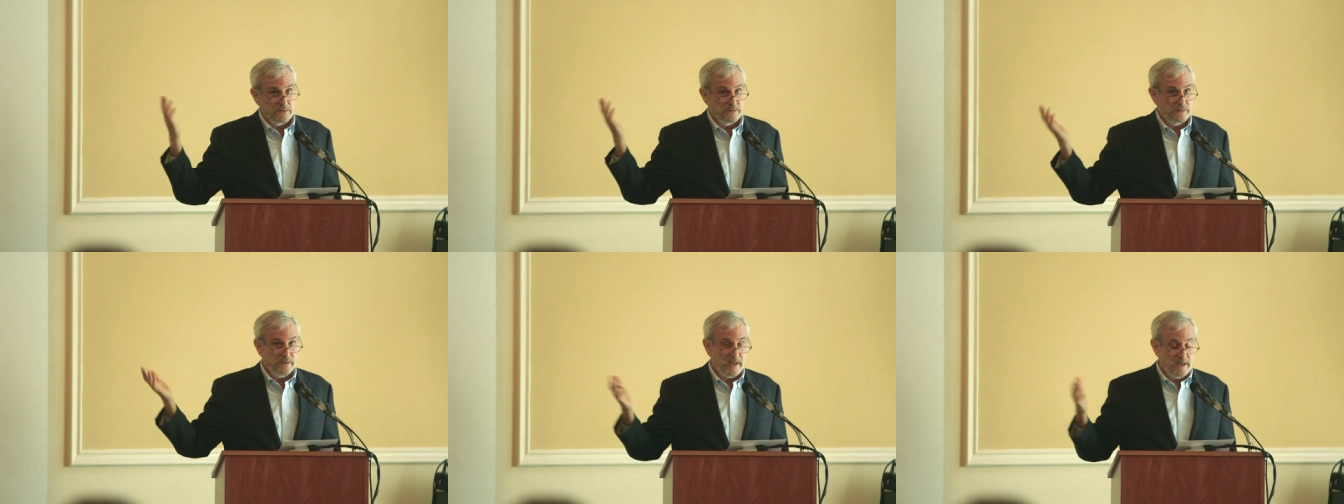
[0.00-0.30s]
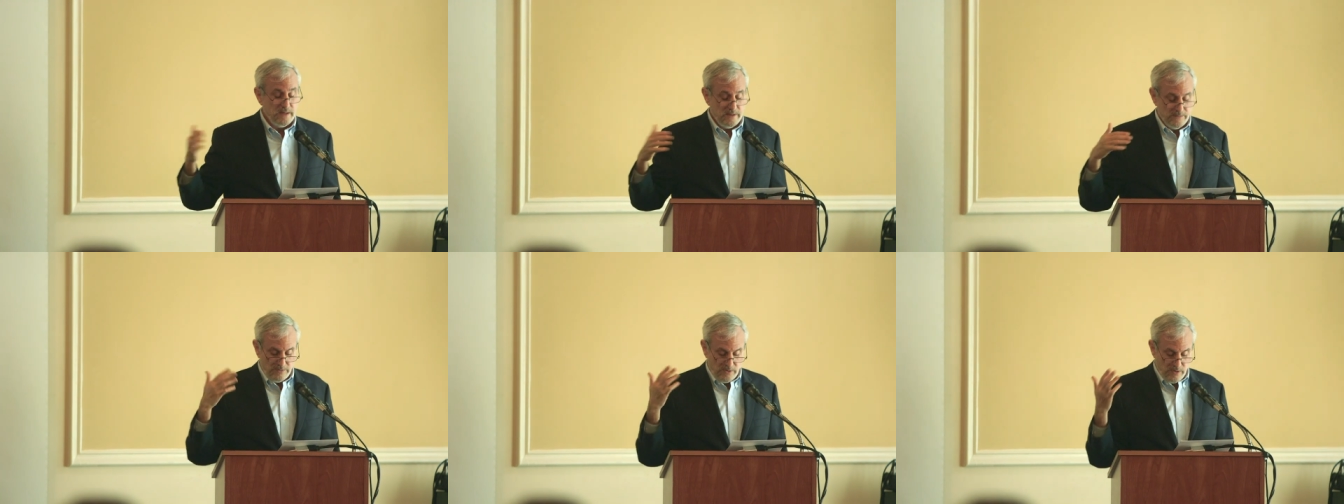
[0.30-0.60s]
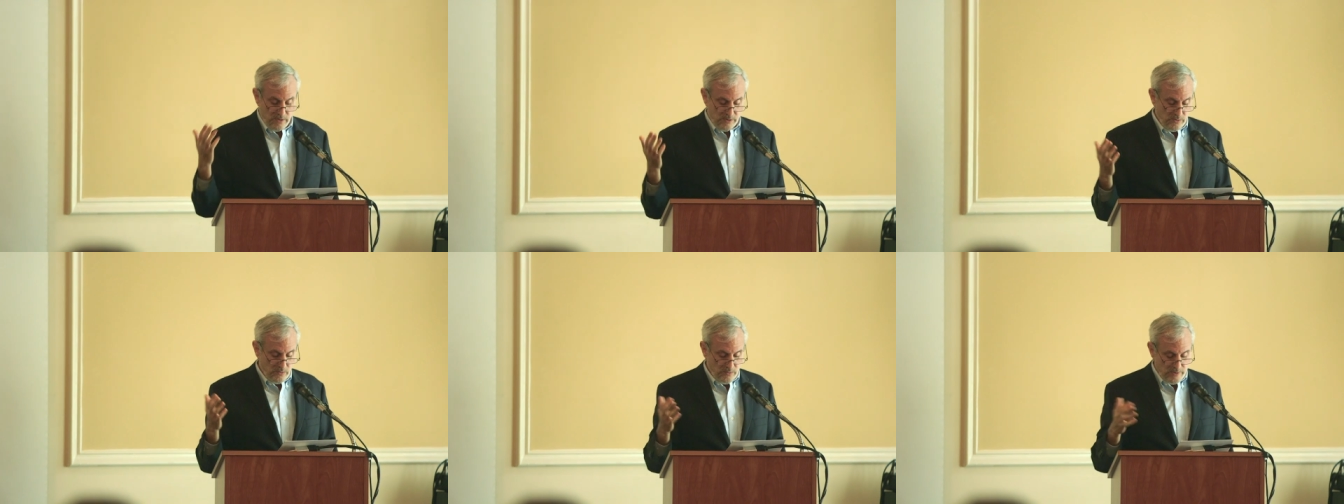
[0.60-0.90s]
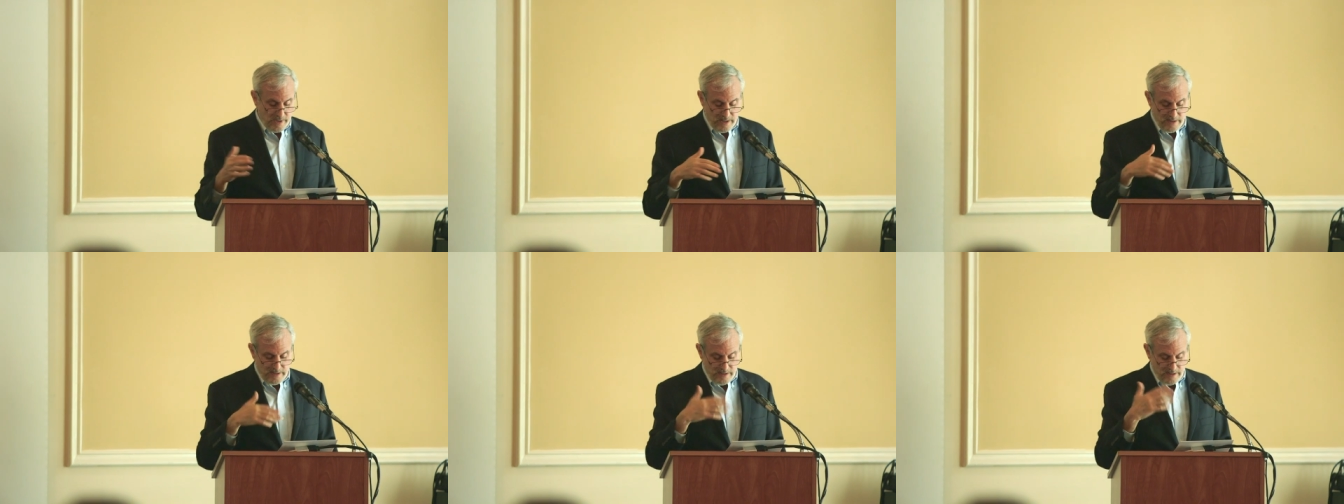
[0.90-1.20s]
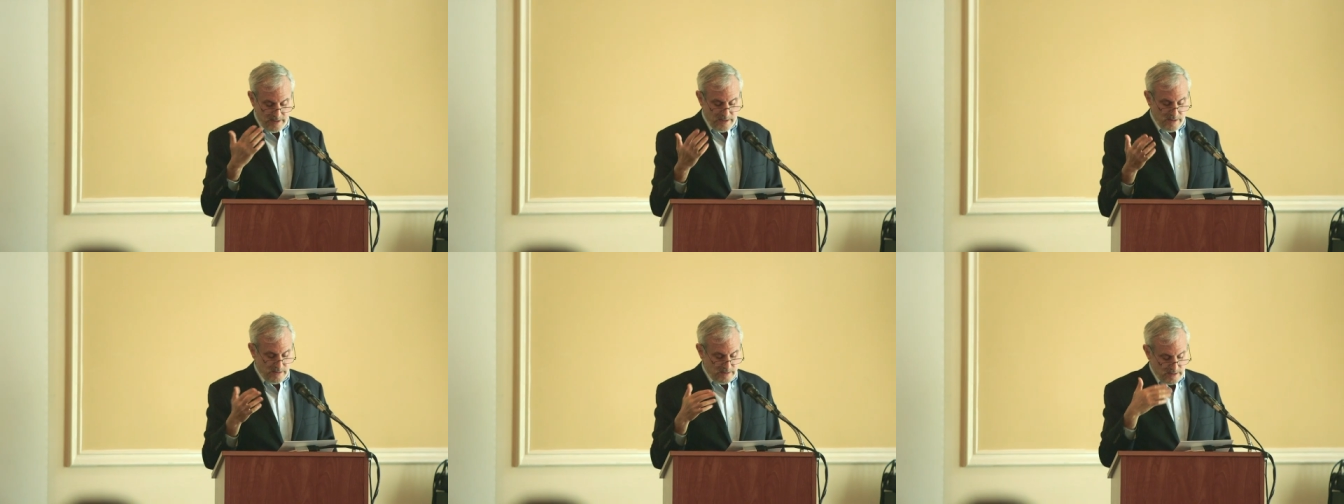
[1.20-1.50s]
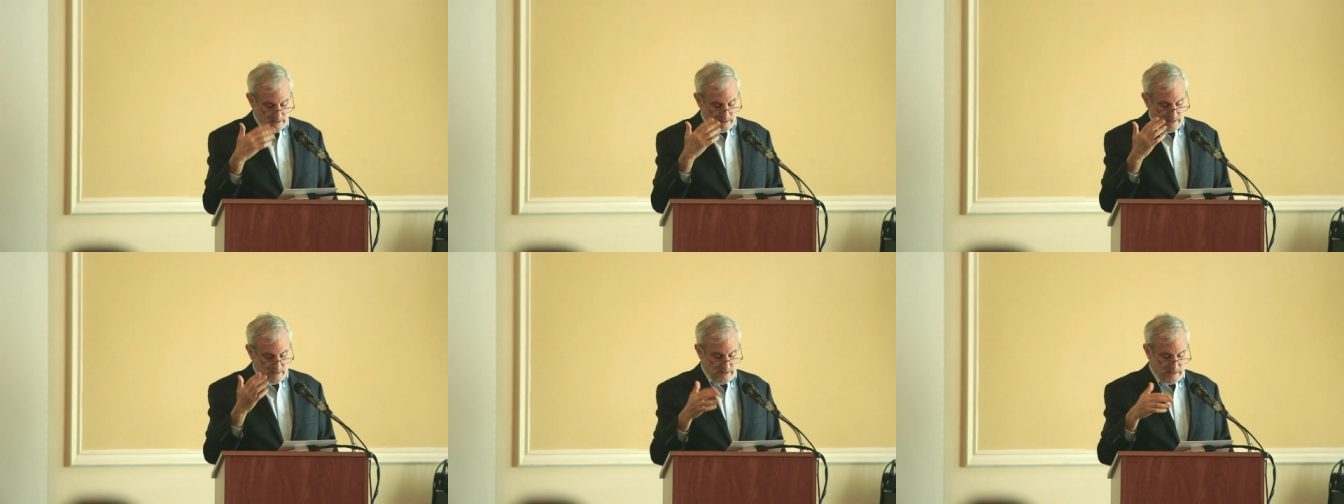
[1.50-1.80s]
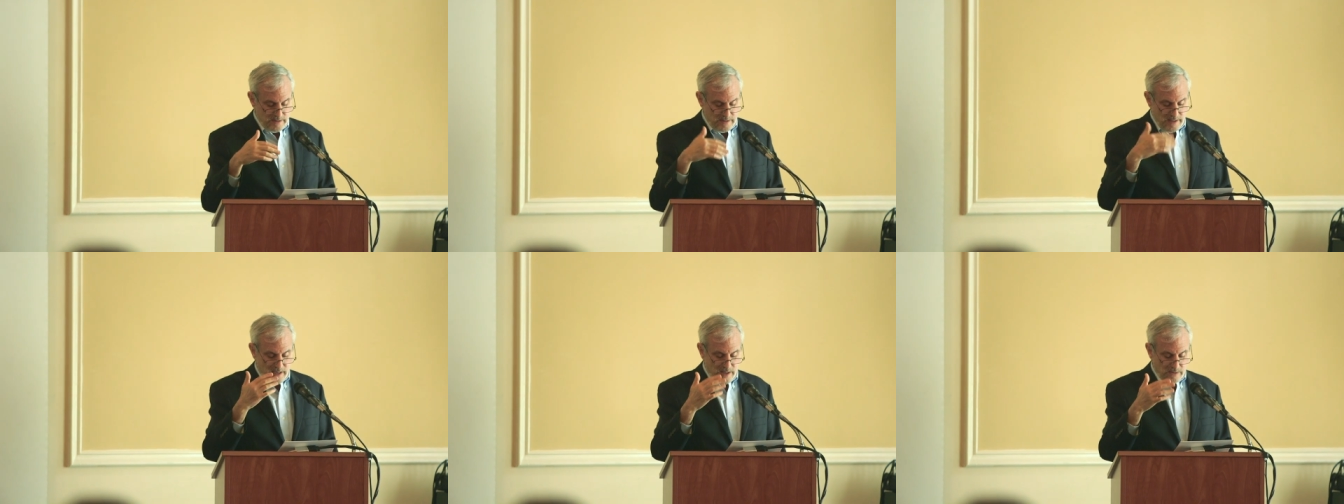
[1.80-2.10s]
flight have gone away, that it's it's
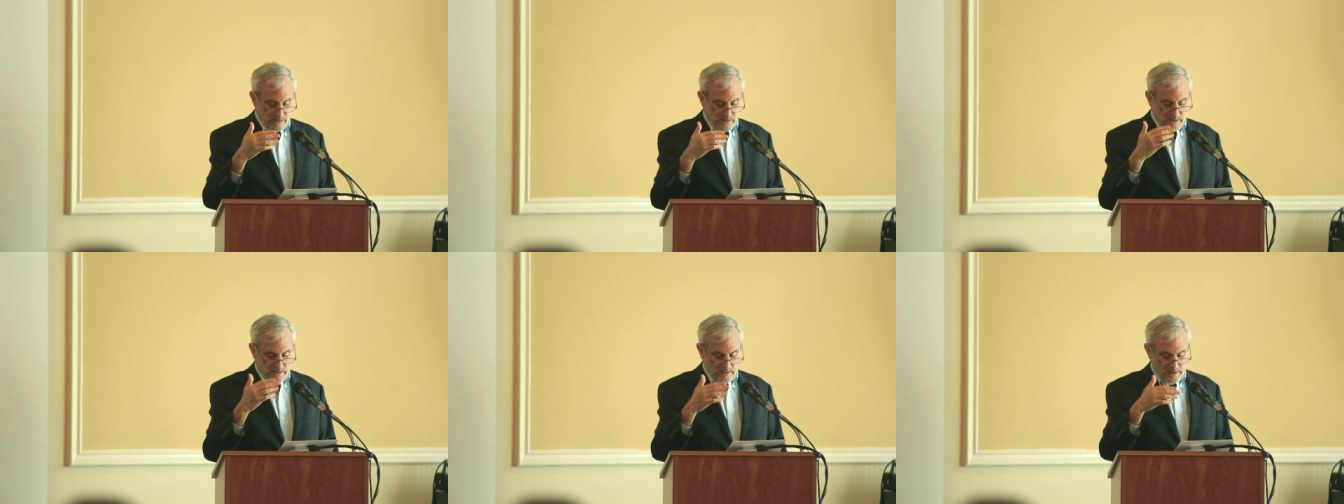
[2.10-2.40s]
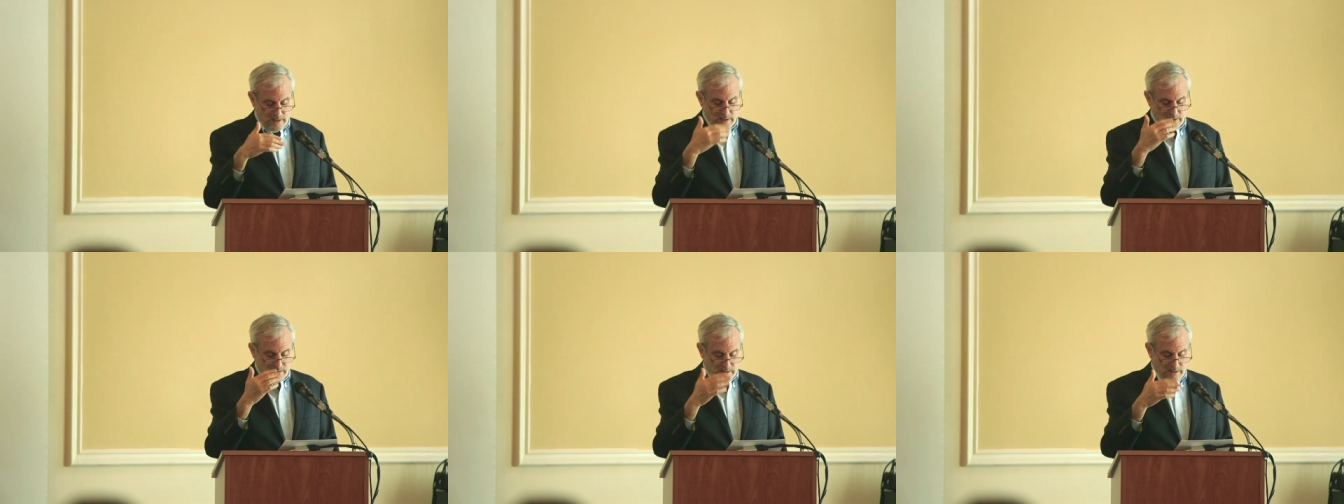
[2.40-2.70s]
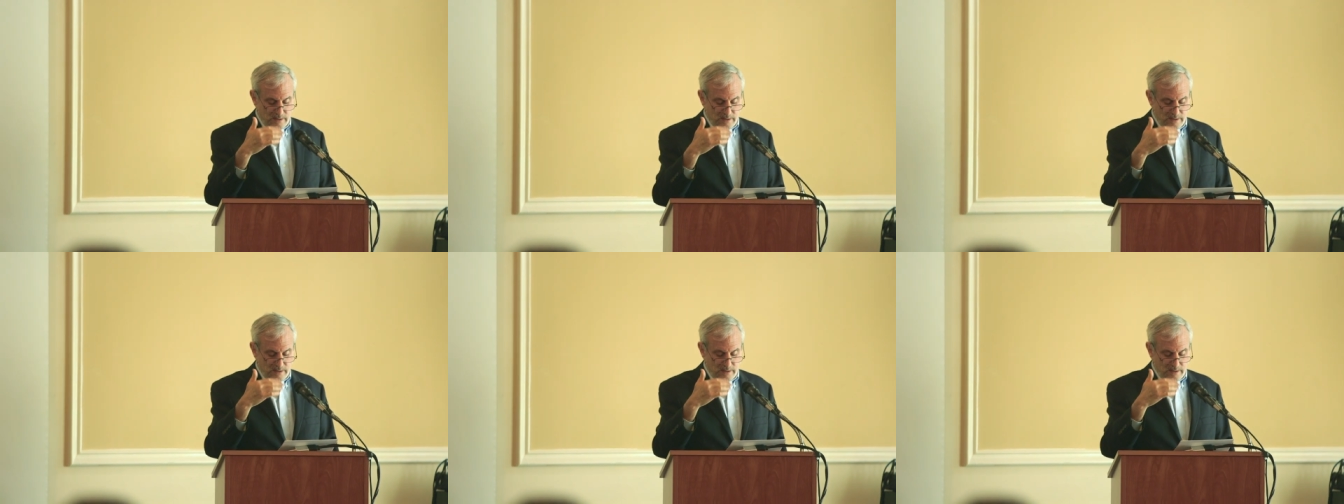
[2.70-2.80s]
now uh,